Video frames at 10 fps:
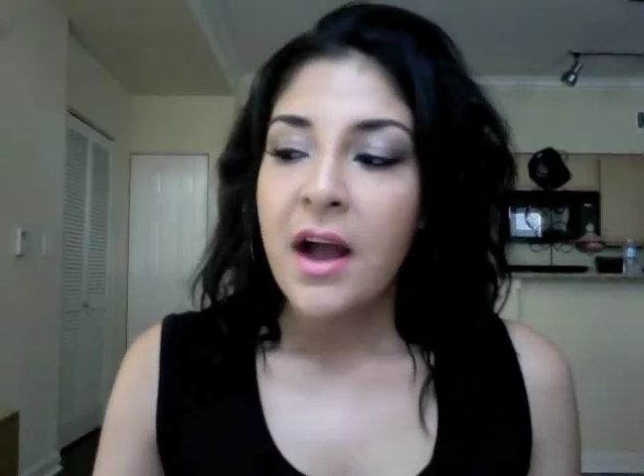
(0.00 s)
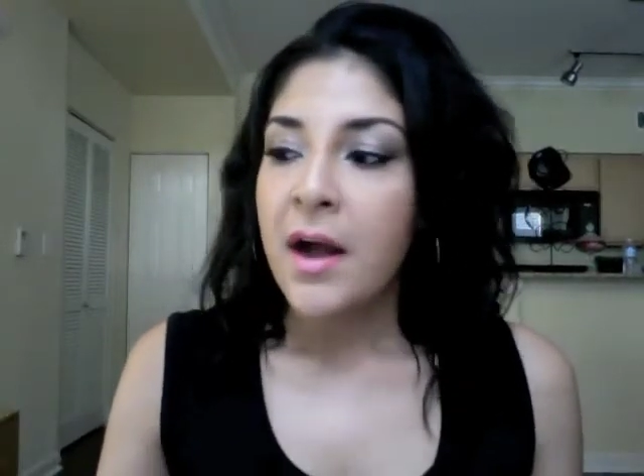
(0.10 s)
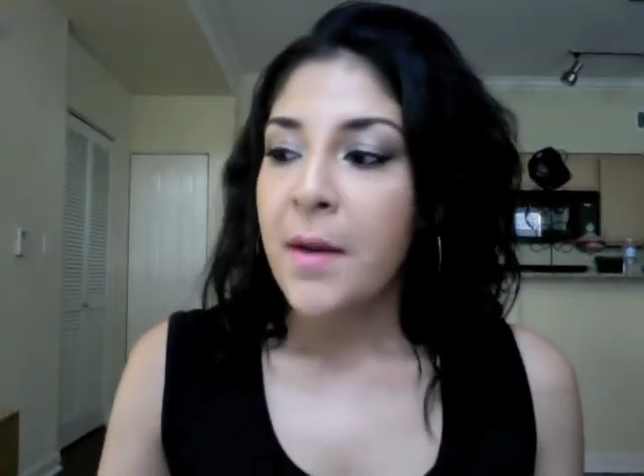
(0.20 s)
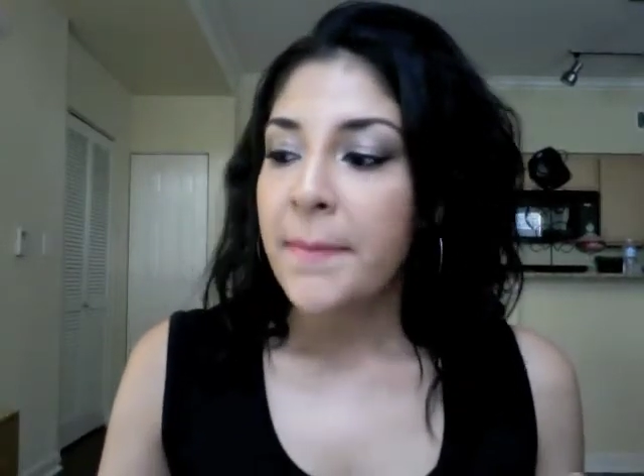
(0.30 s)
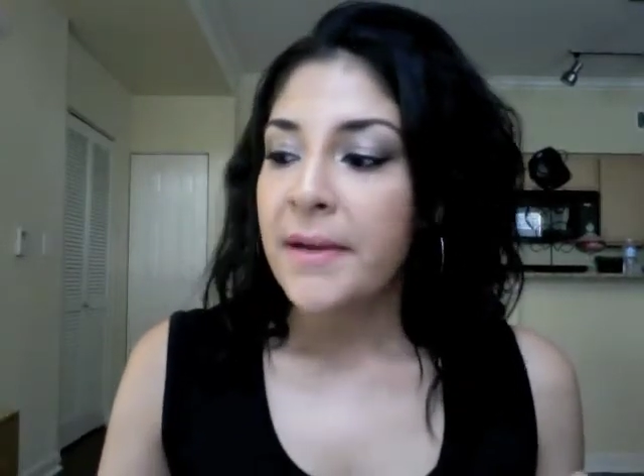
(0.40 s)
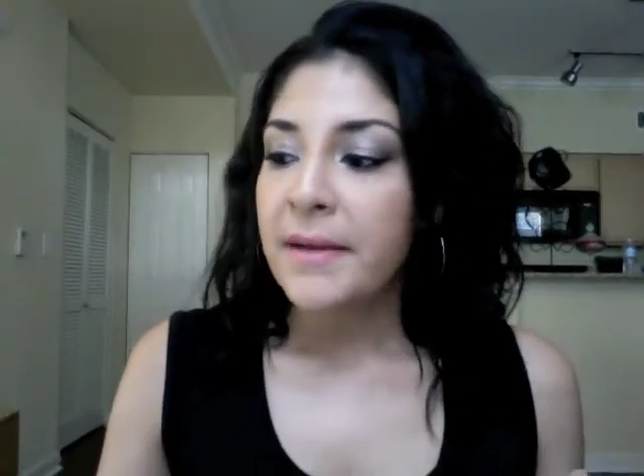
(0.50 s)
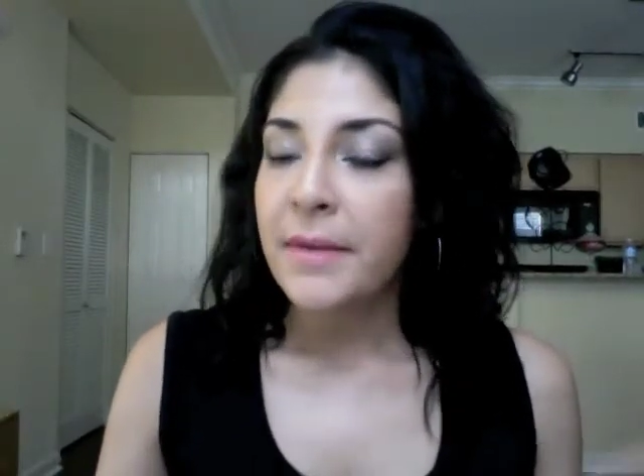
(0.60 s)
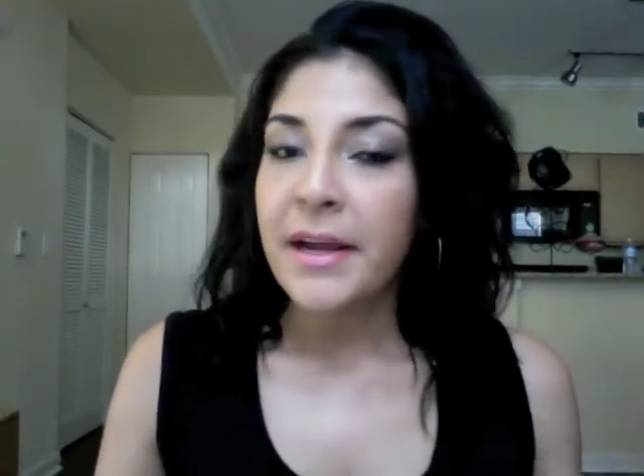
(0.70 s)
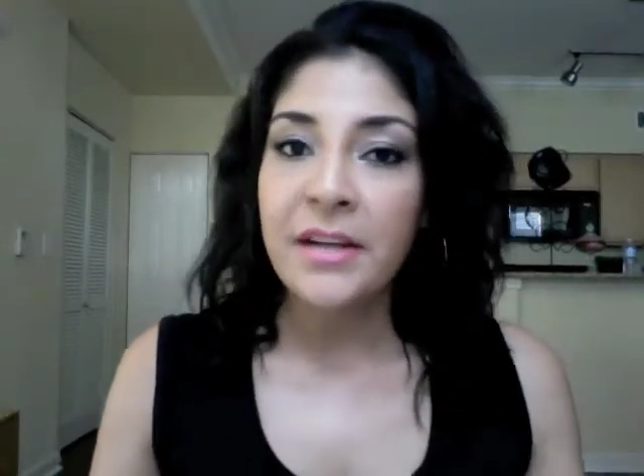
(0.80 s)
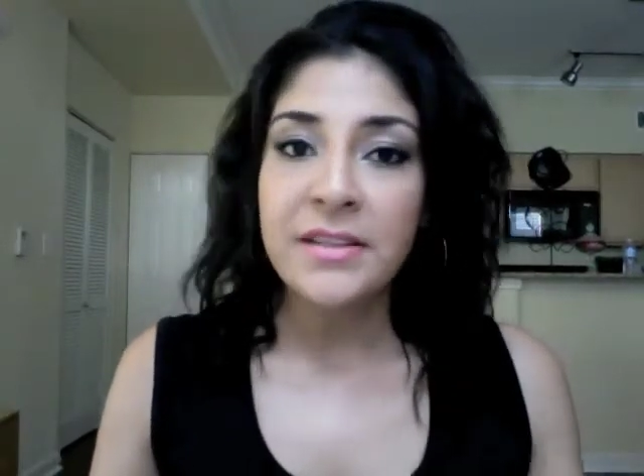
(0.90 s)
um, but
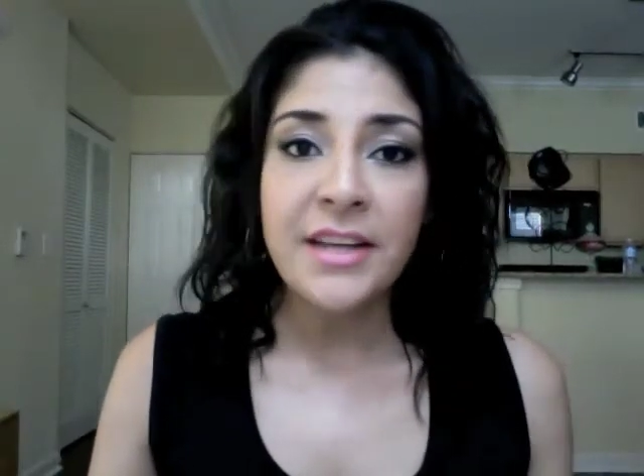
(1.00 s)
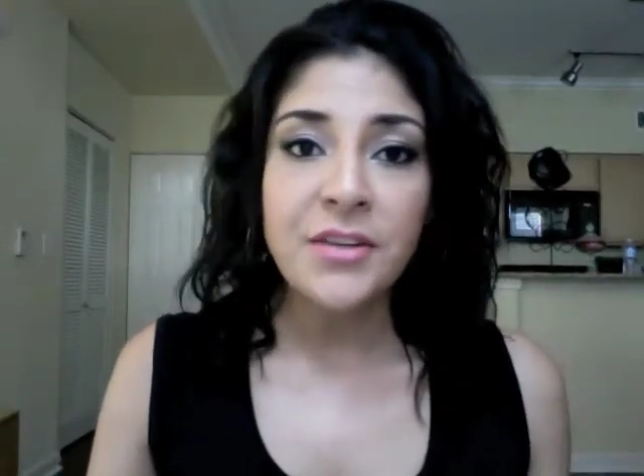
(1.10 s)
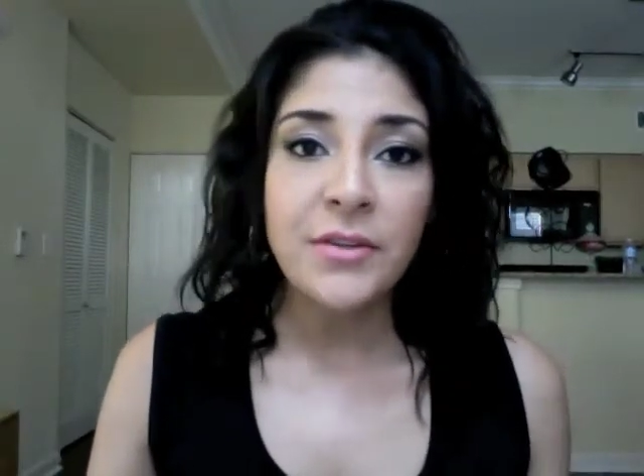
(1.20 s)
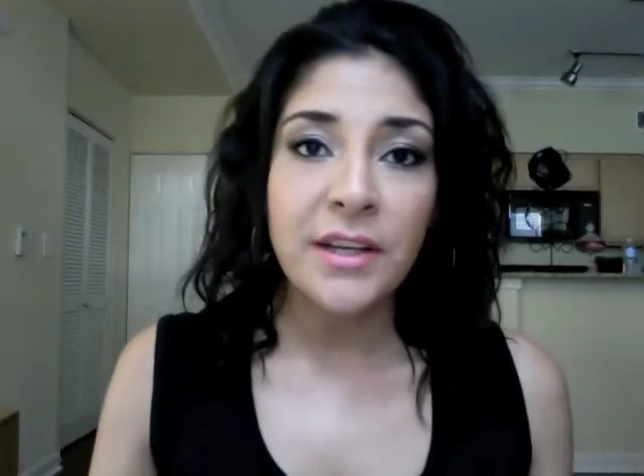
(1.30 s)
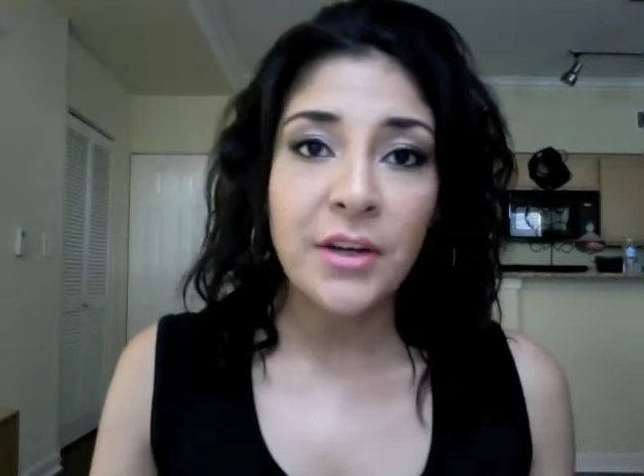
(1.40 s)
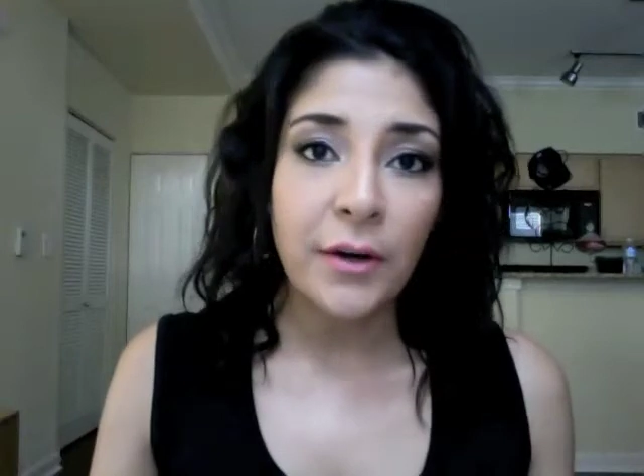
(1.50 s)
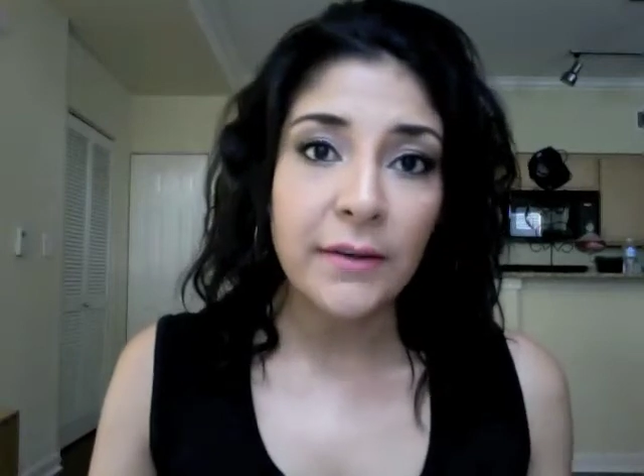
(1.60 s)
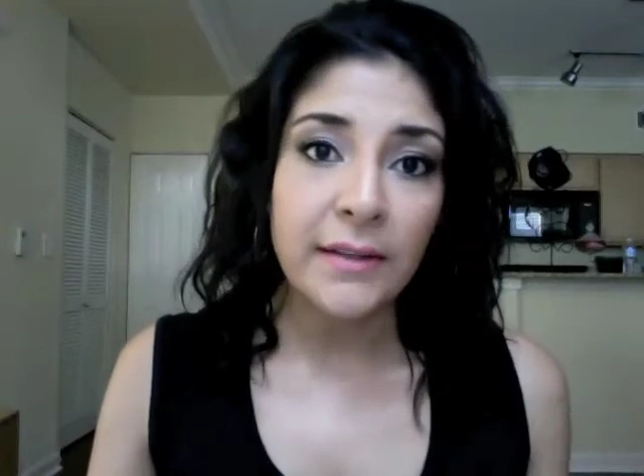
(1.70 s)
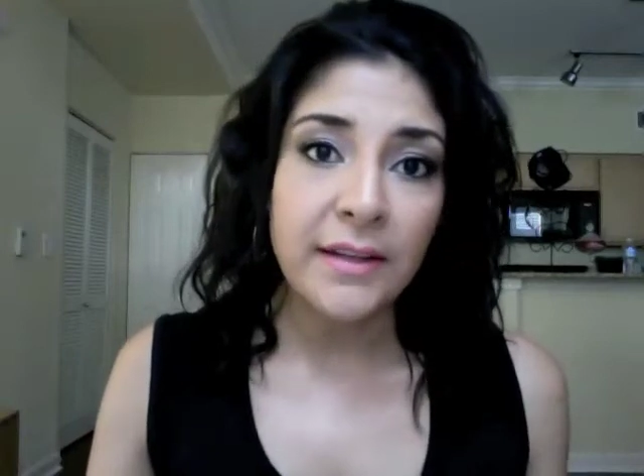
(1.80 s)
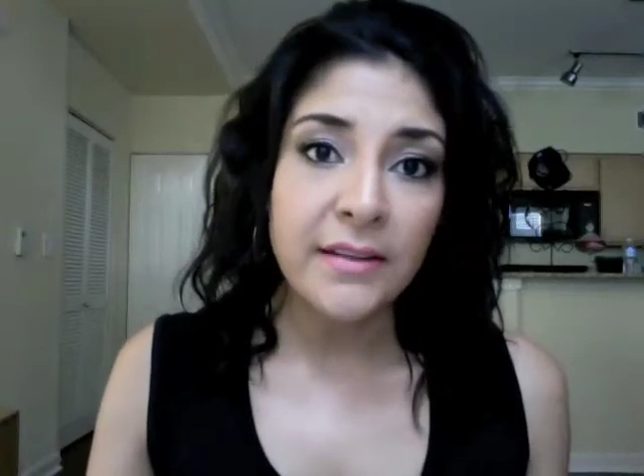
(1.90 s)
my hair's naturally
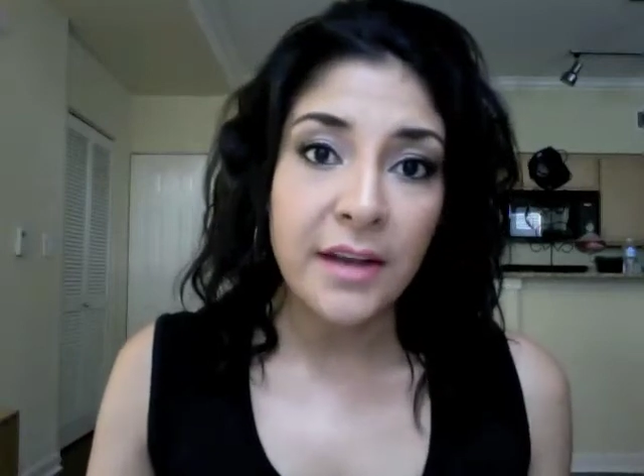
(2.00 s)
curly,